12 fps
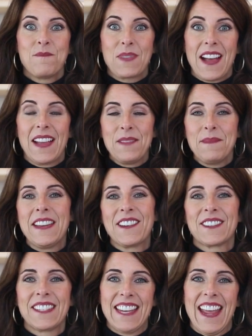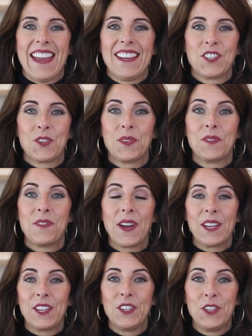But I am here today to
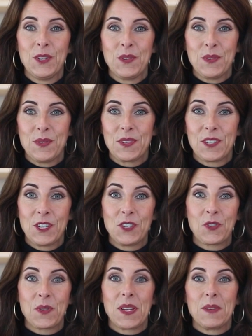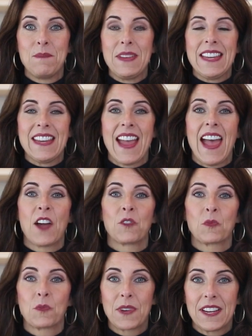invite you to join me
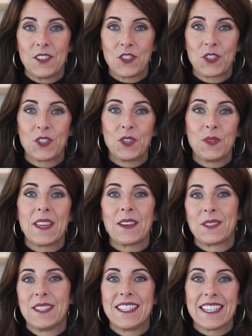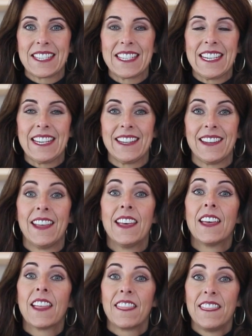at REACH 2016
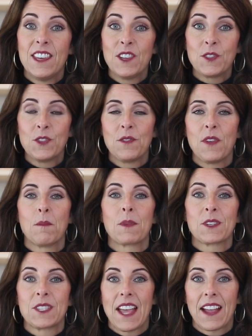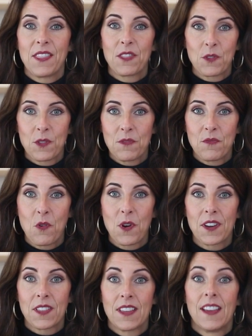this November 2nd through the
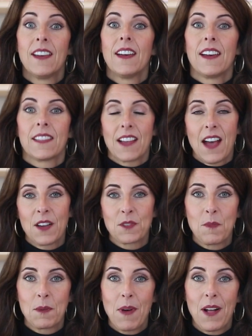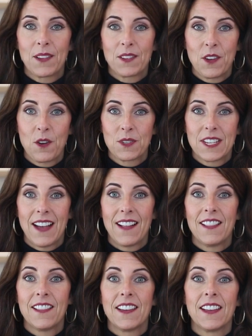4th at the Cosmopolitan
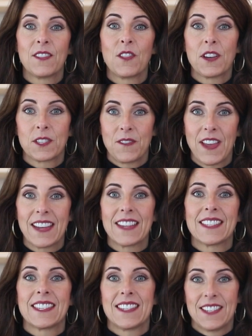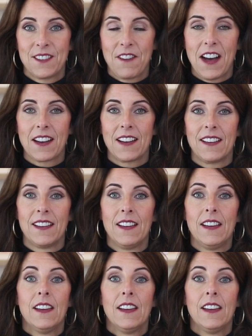Hotel in Las Vegas, Nevada.